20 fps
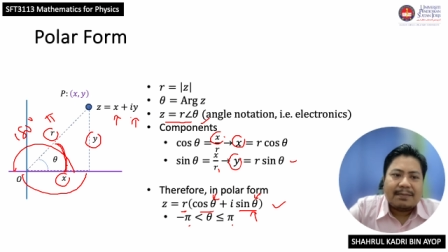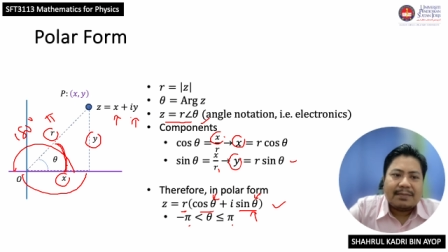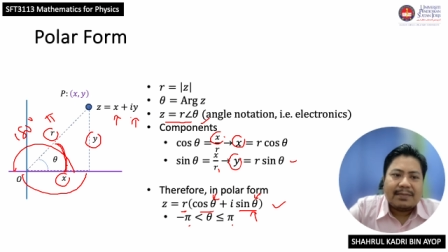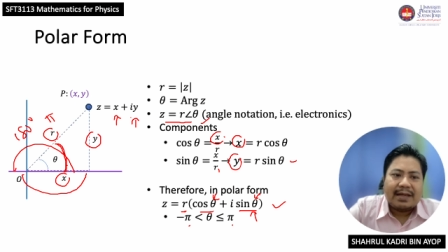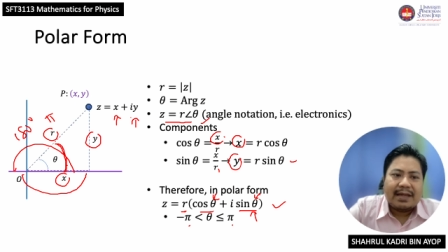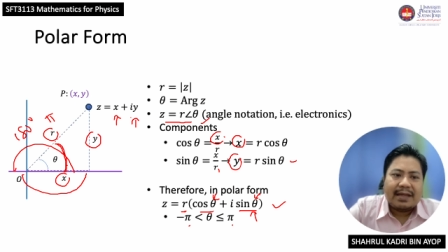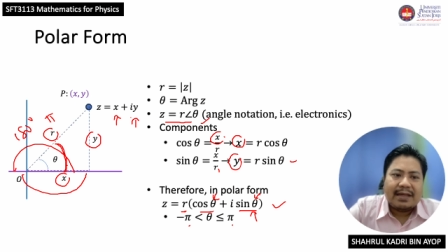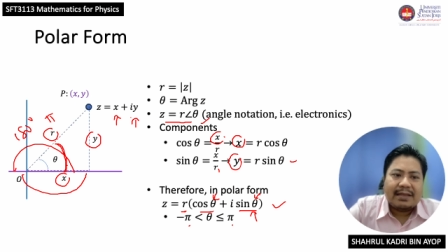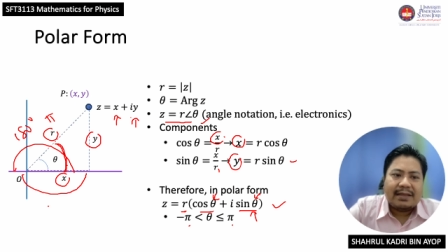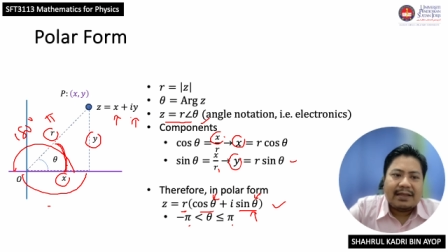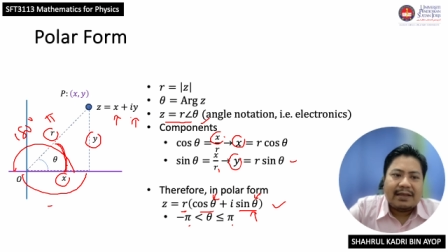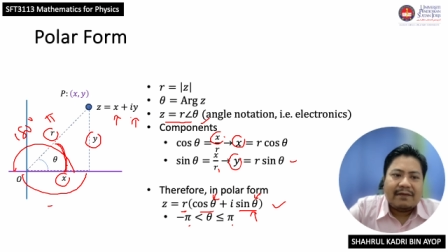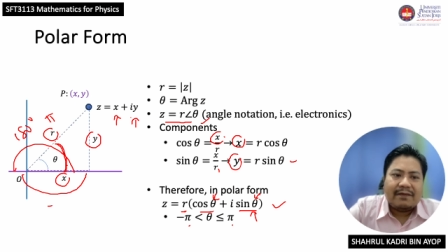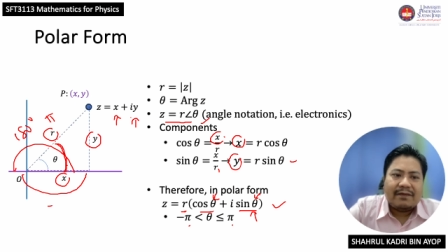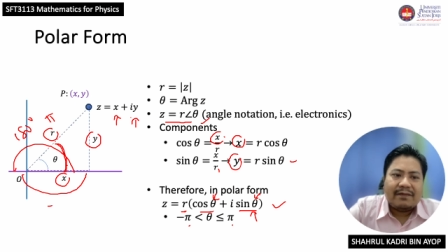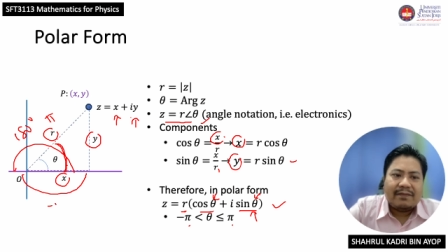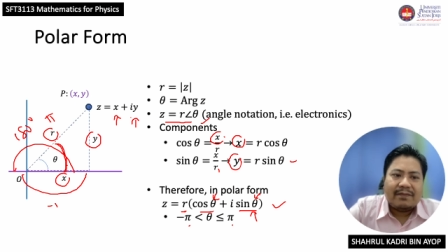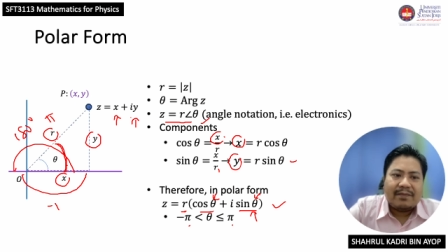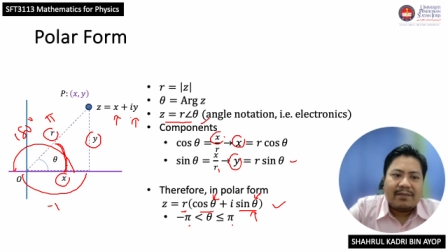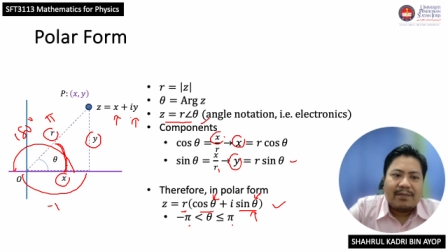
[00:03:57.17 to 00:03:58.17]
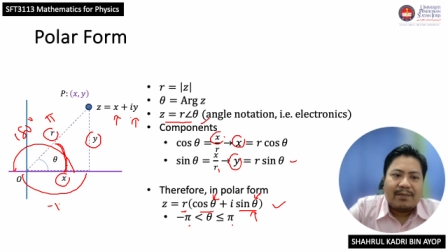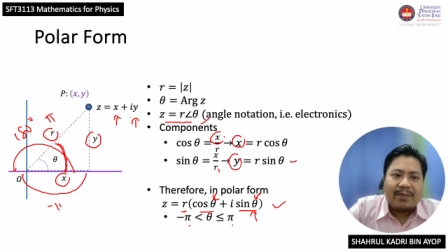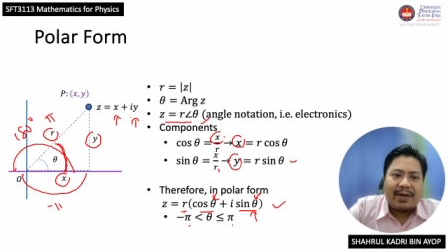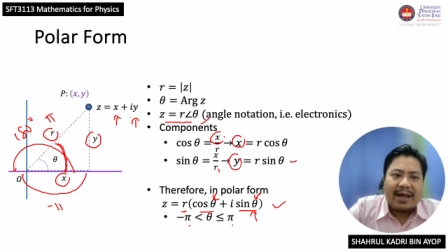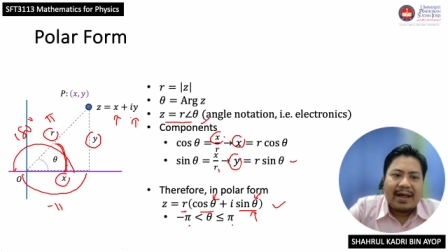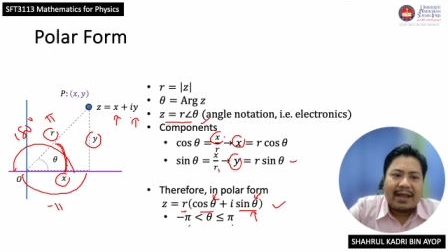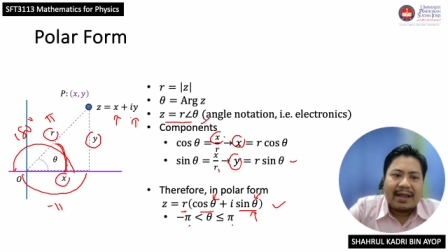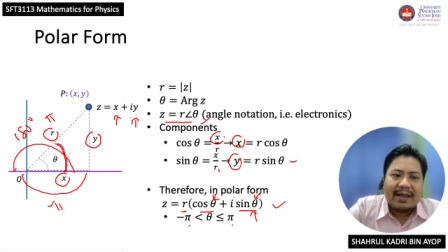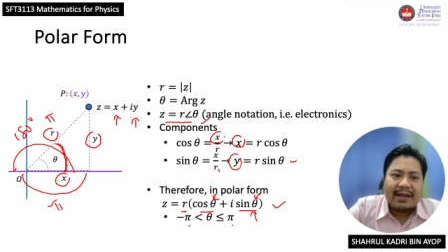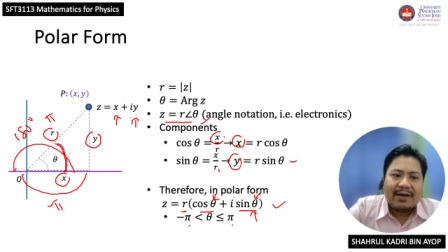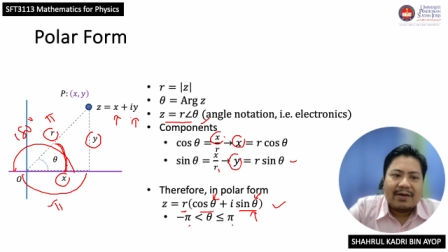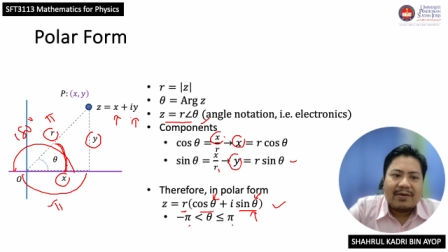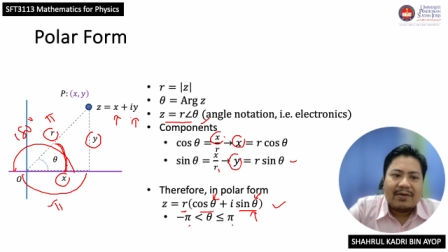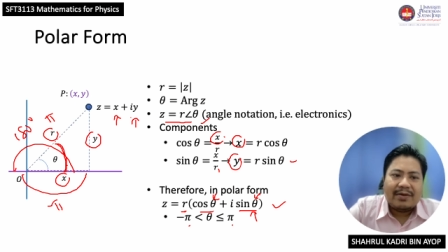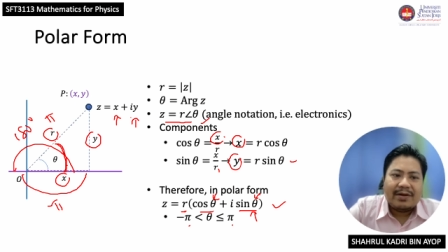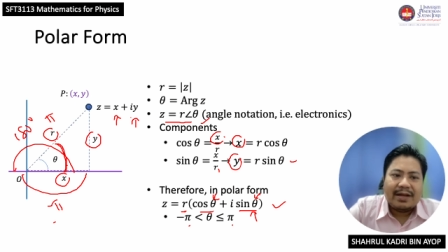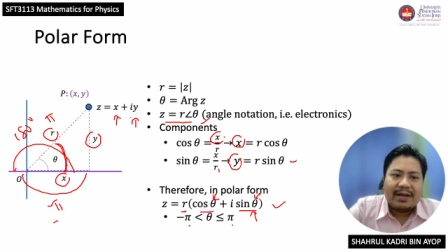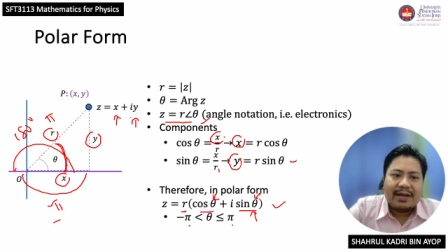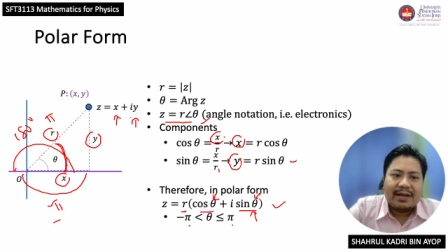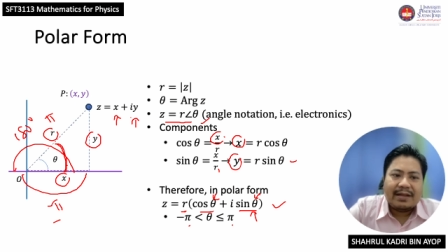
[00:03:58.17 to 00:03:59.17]
negative pi, or
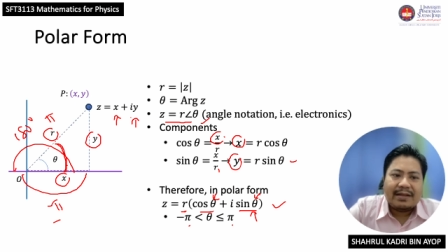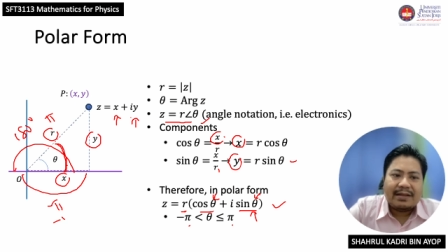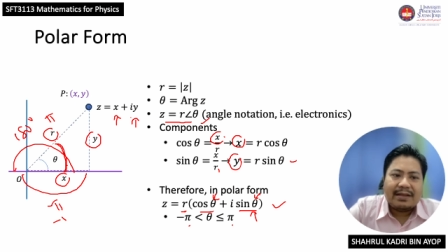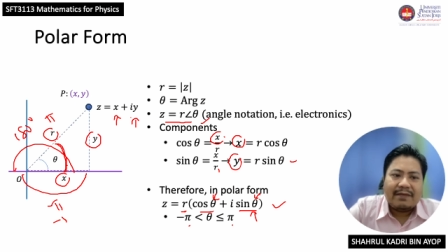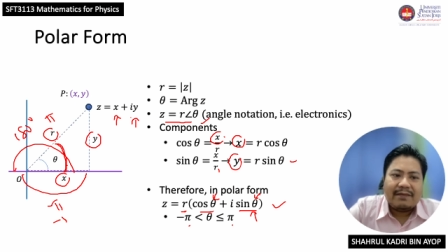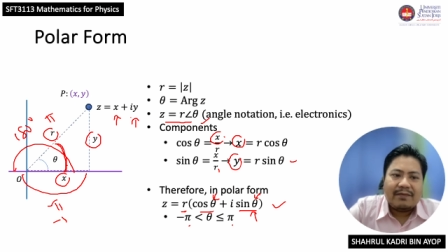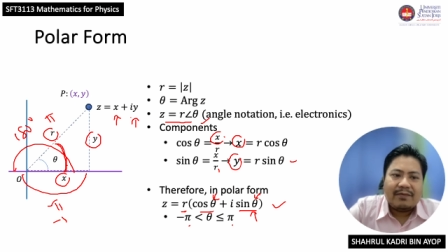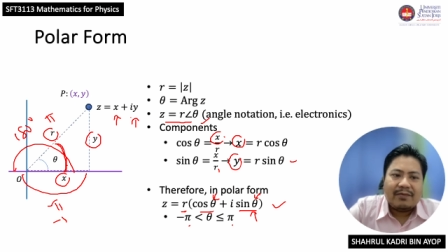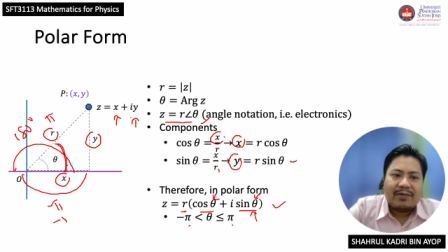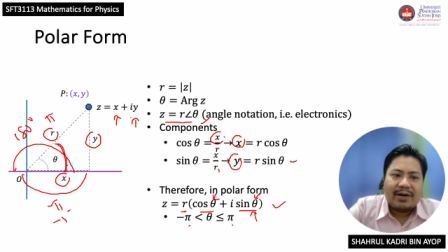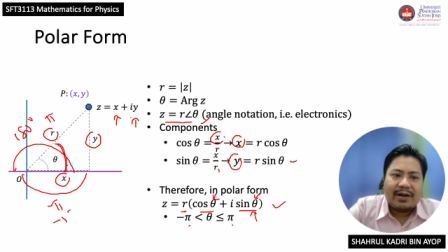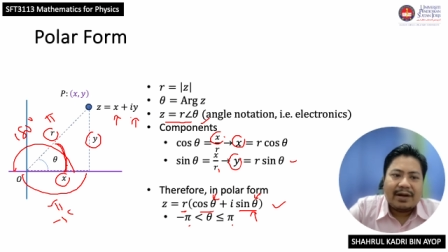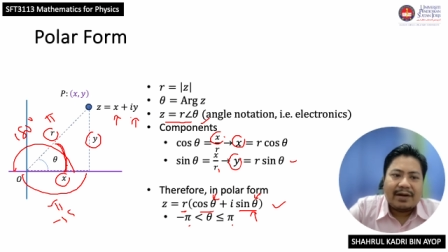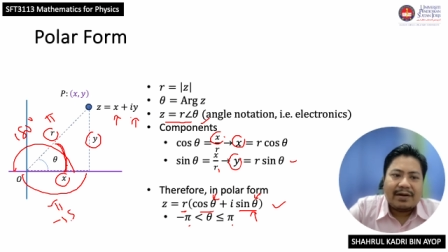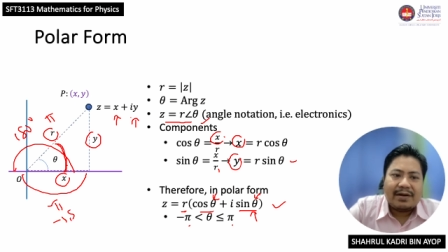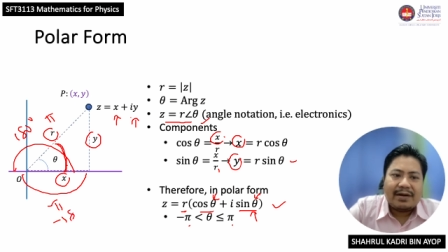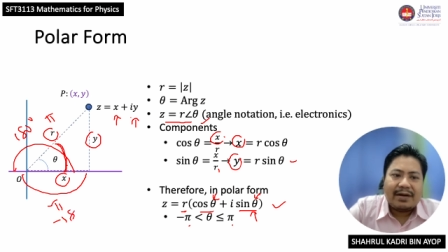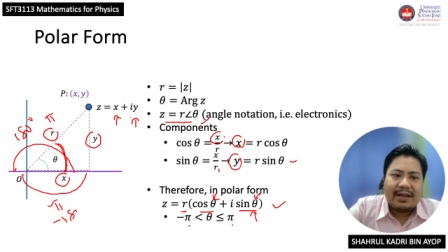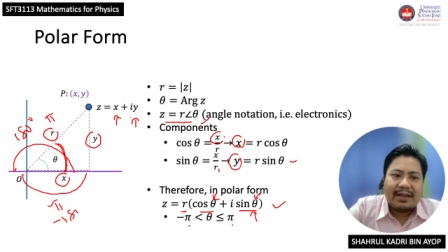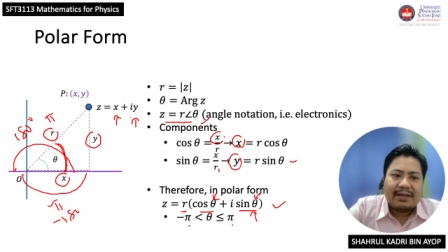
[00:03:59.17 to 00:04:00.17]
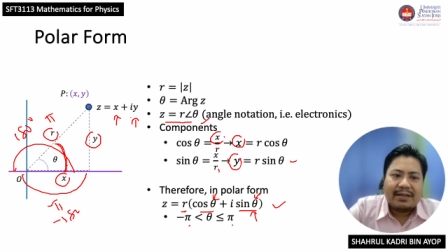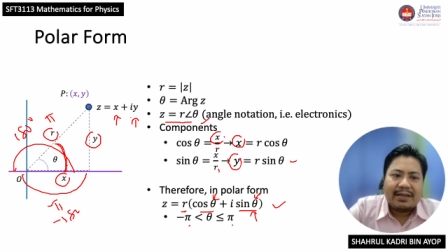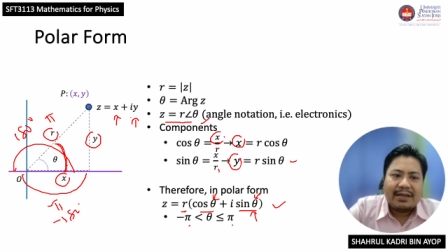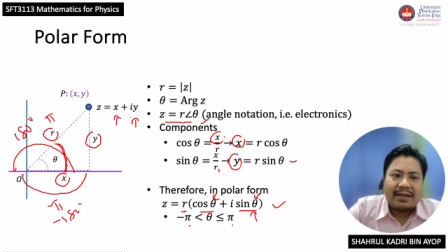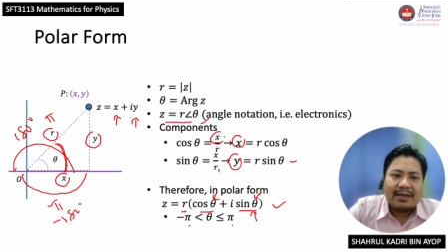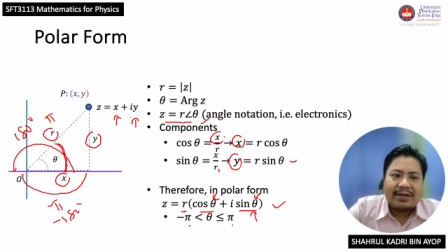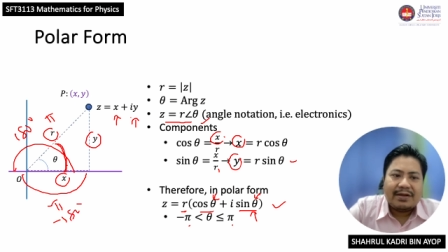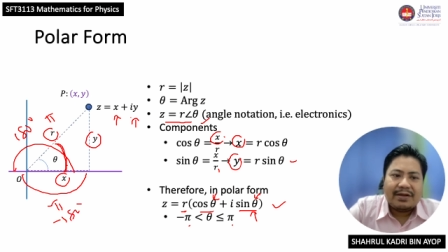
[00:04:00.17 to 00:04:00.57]
negative 180